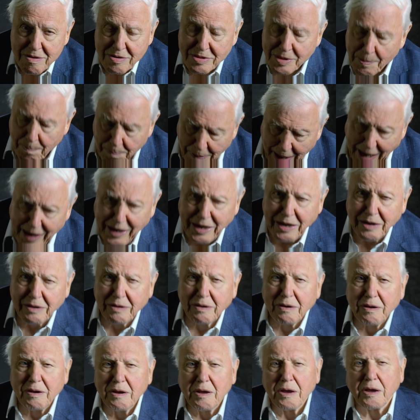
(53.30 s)
The planet
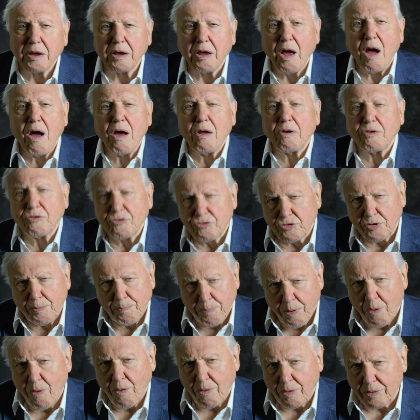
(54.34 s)
can't
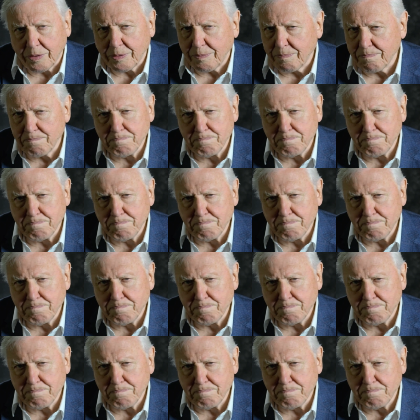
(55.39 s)
support